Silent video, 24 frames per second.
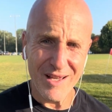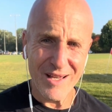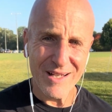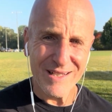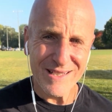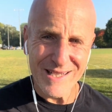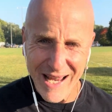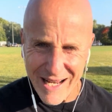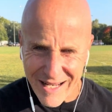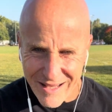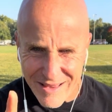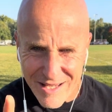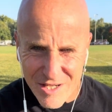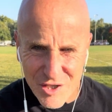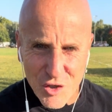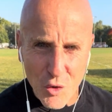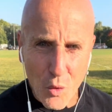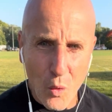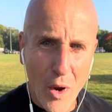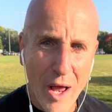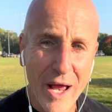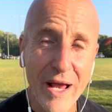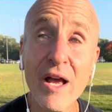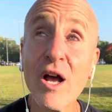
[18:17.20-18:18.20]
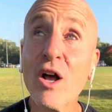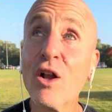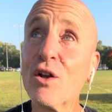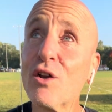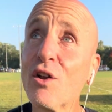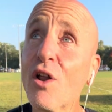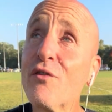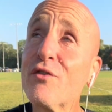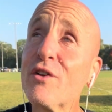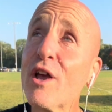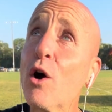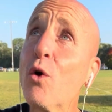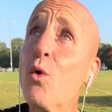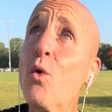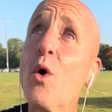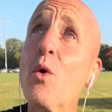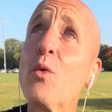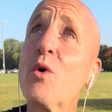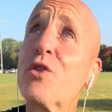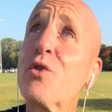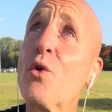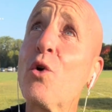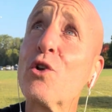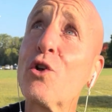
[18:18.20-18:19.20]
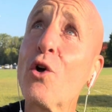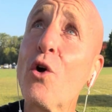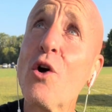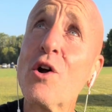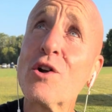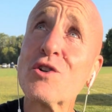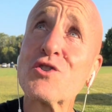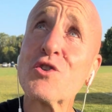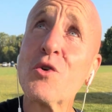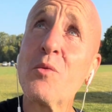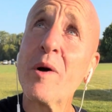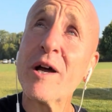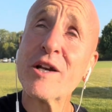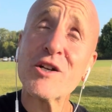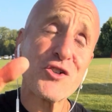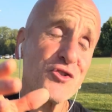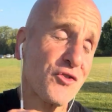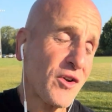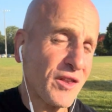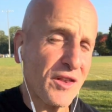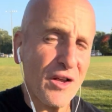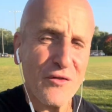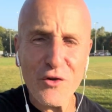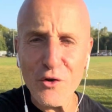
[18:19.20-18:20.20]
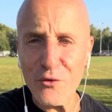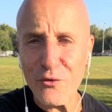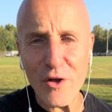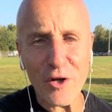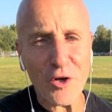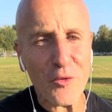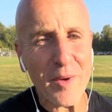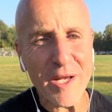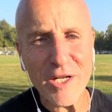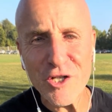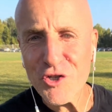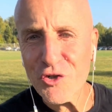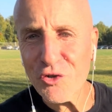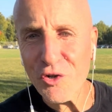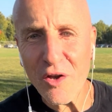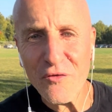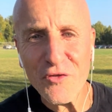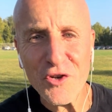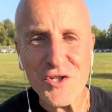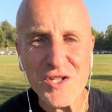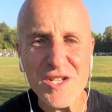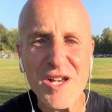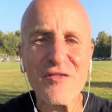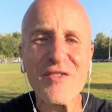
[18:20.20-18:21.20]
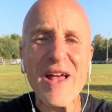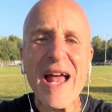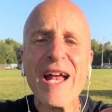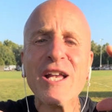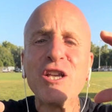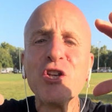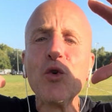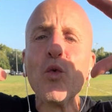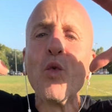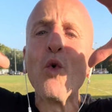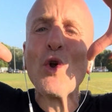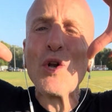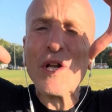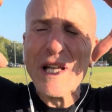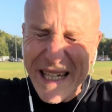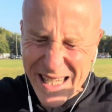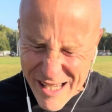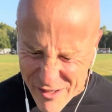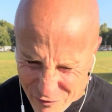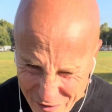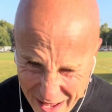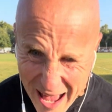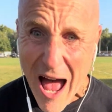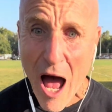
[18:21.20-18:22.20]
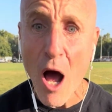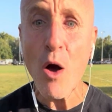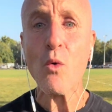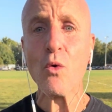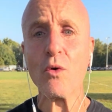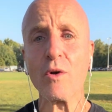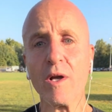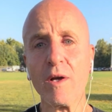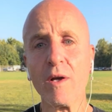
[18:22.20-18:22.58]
take this away. Love Yahuwah with all your heart, soul, mind, and strength. Love your fellow man as you love yourself. And you will live out